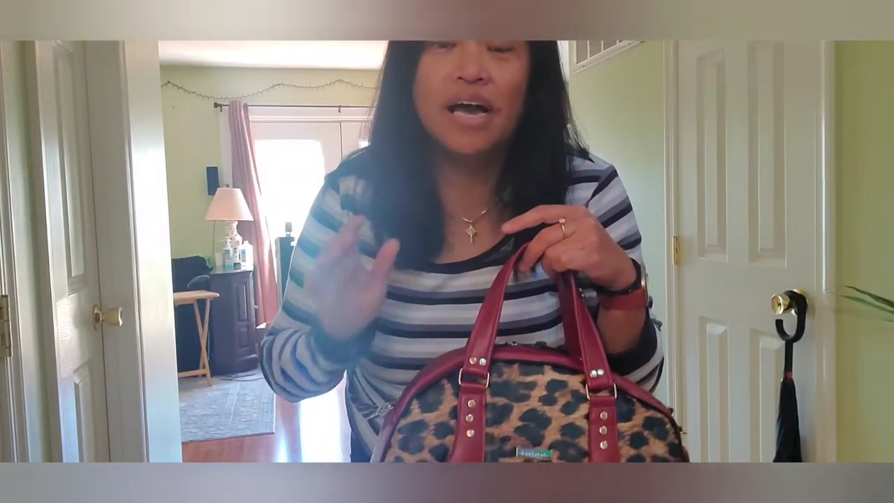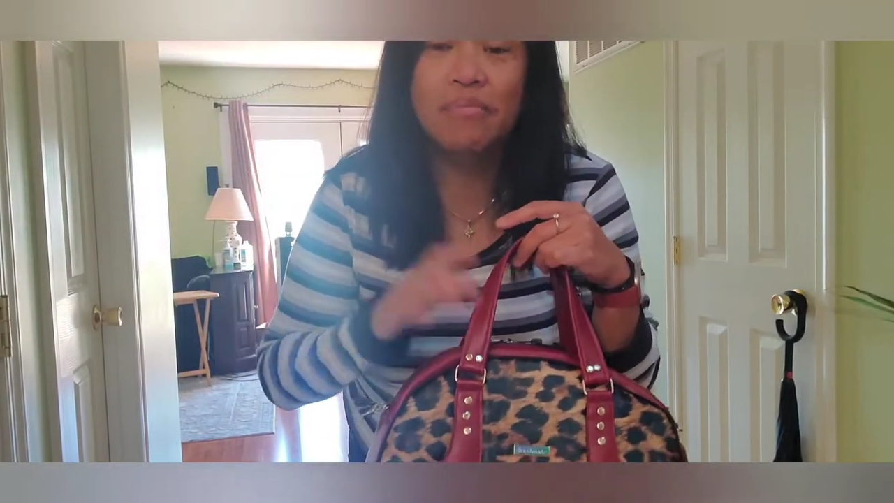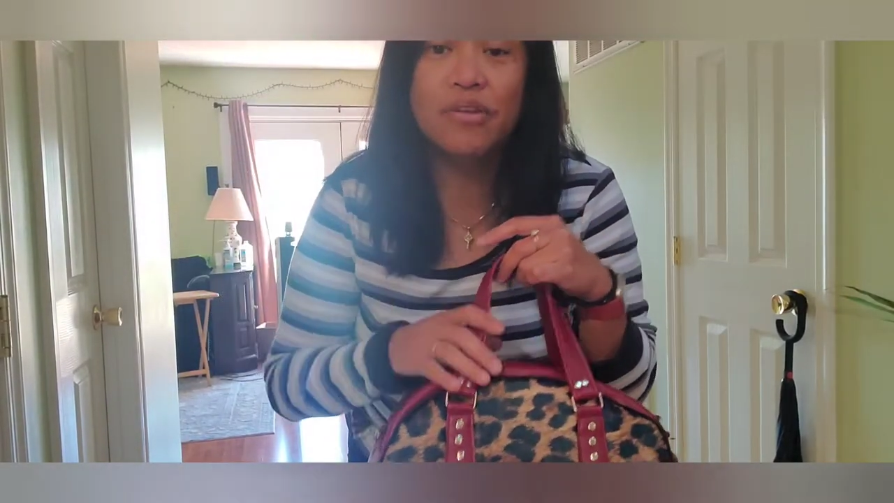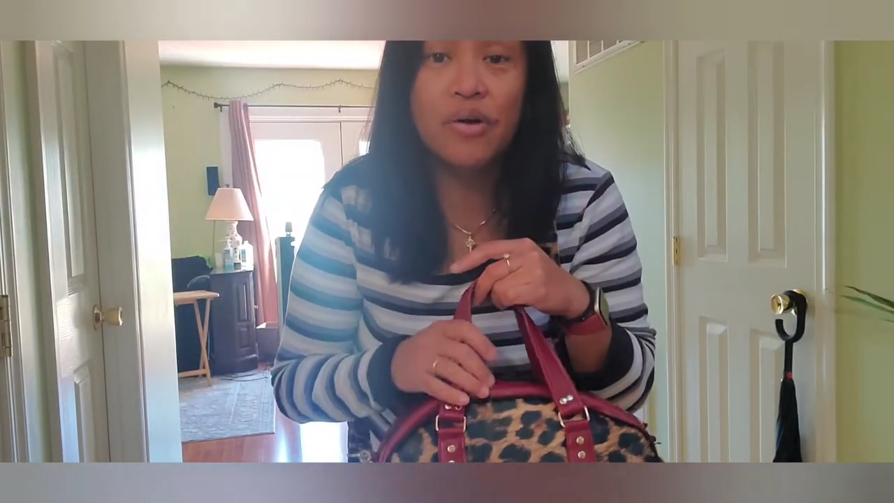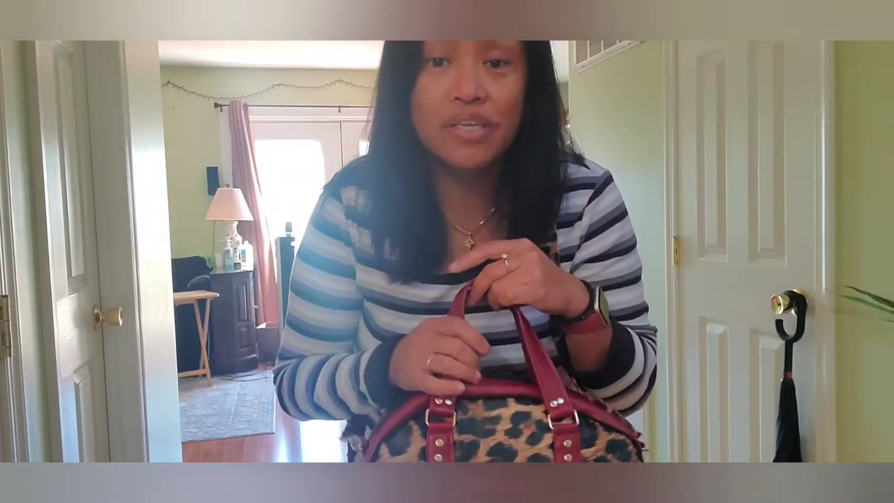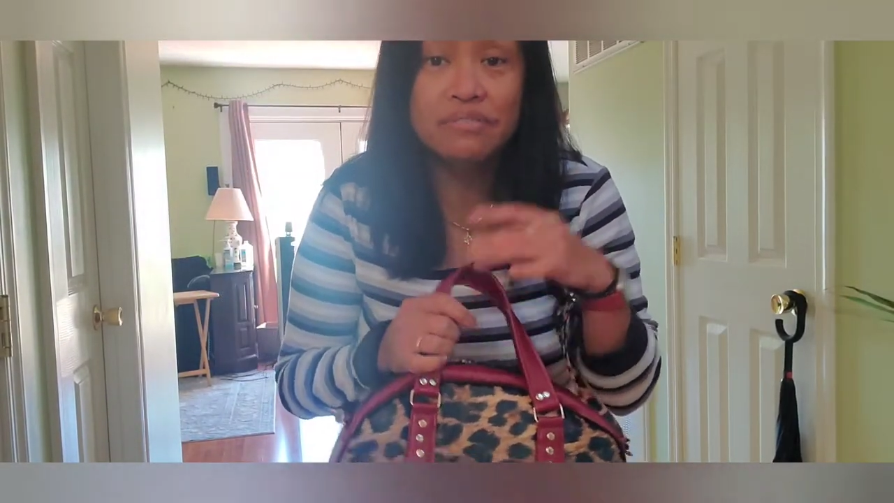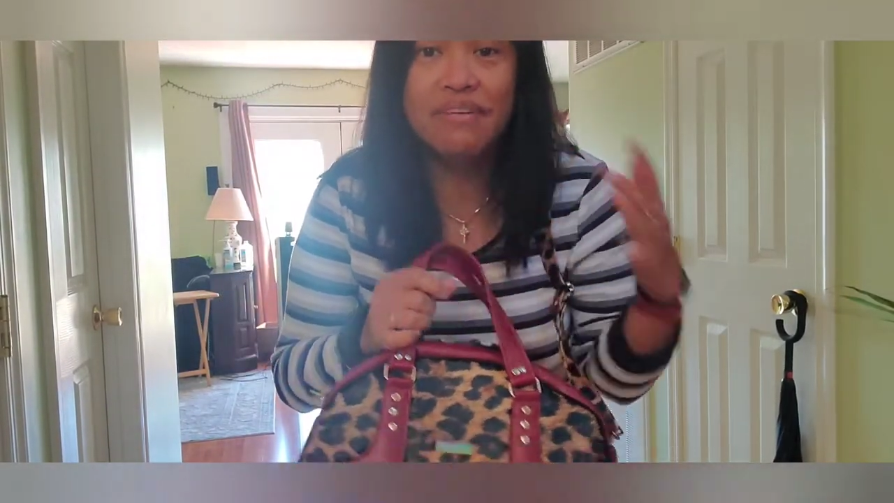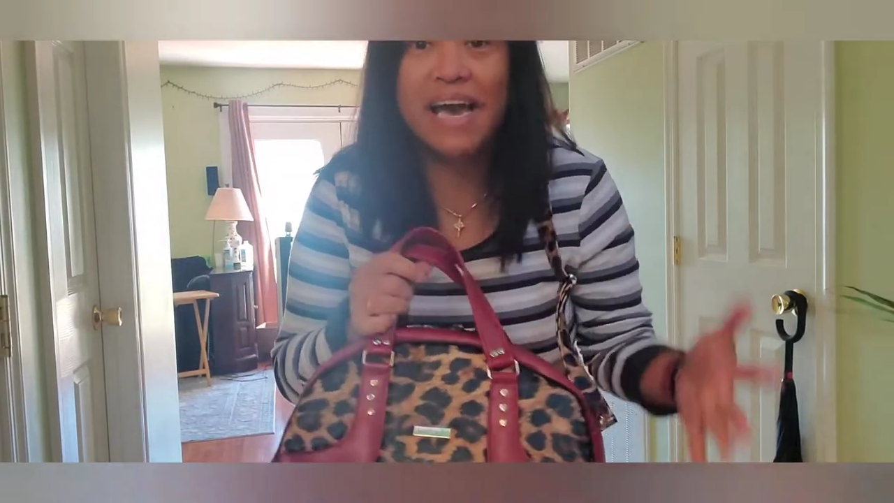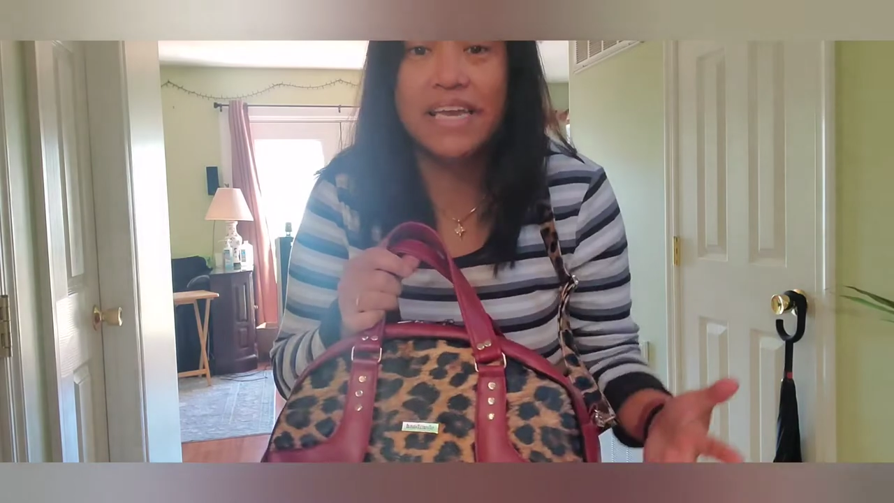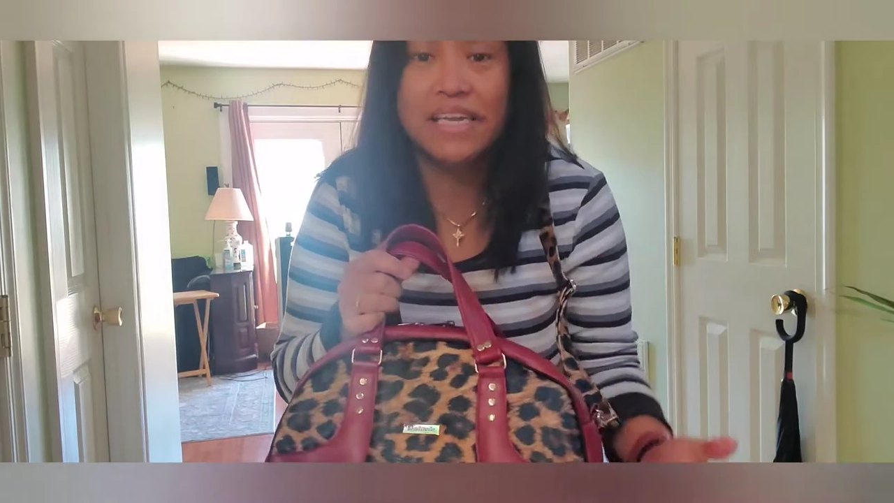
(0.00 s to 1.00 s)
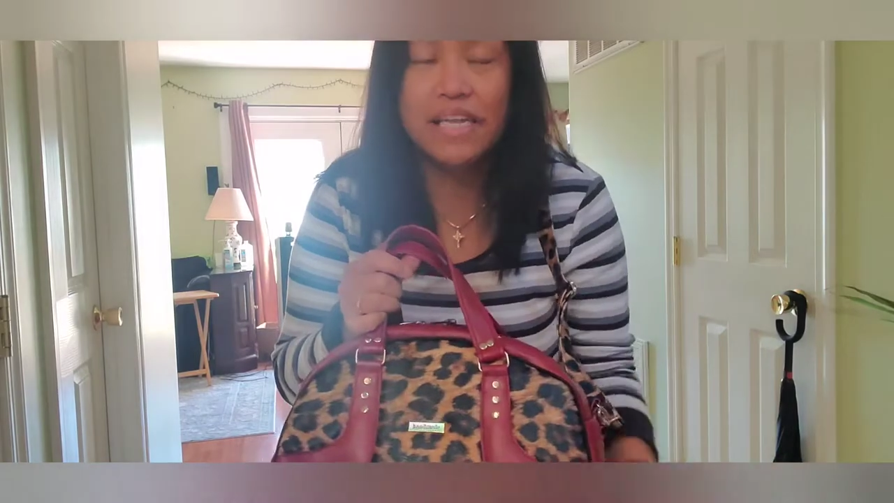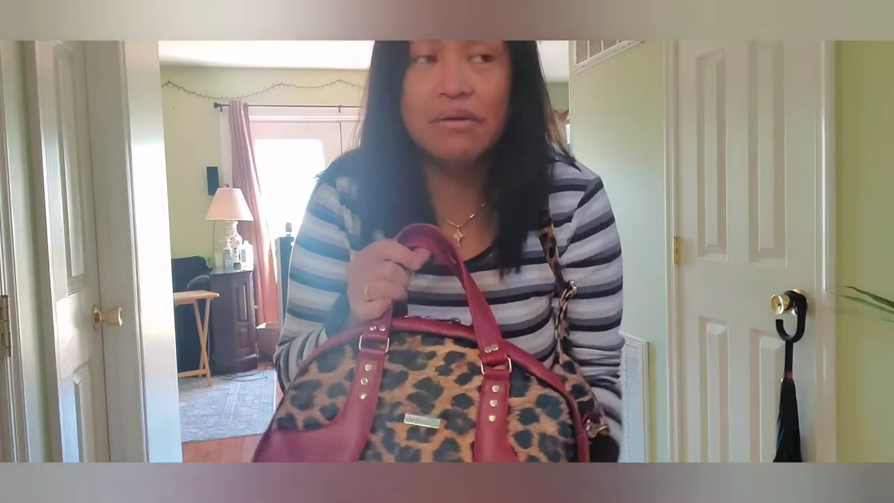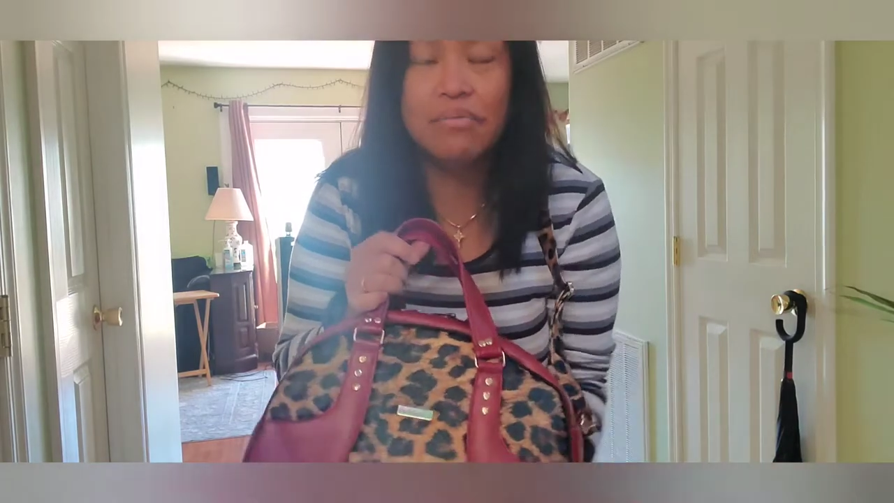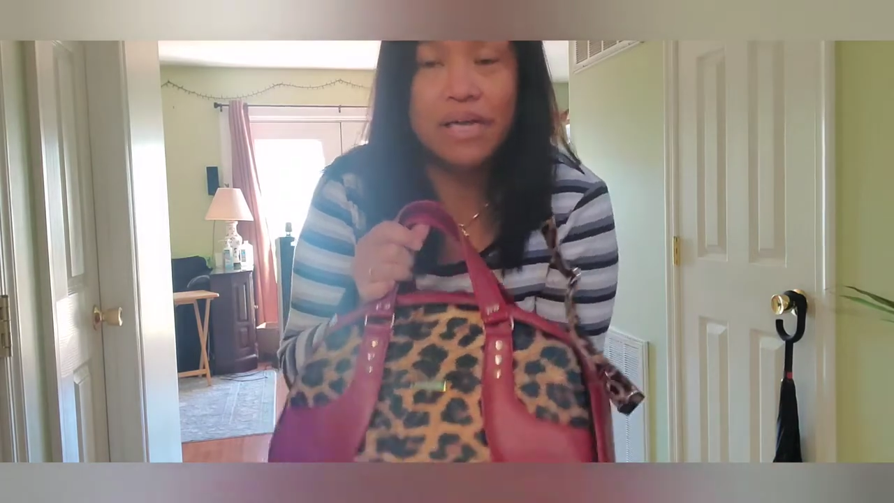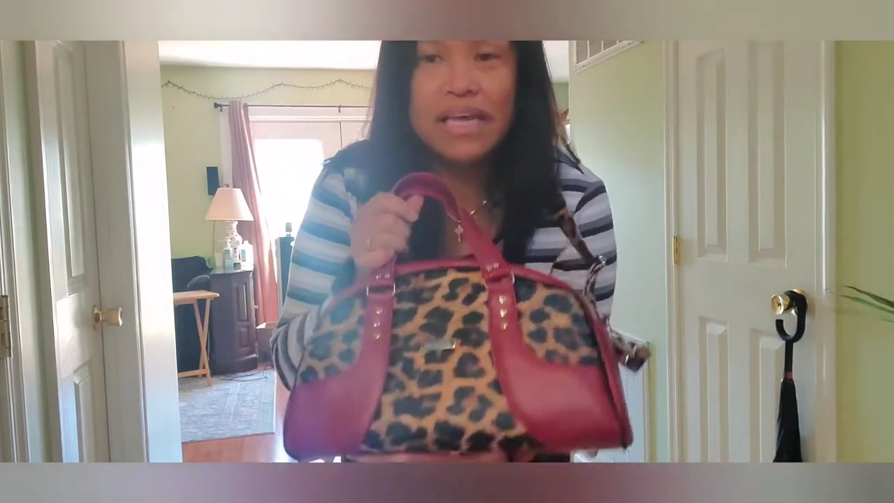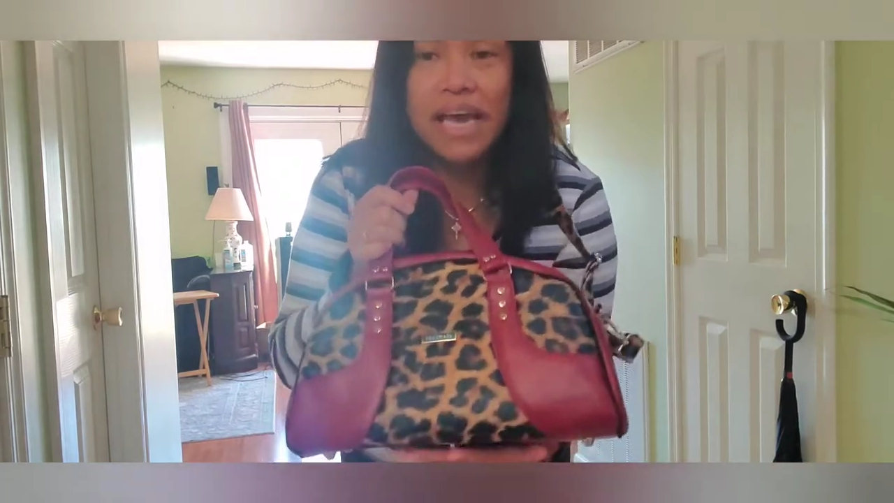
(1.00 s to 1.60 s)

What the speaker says: I know it's vinyl.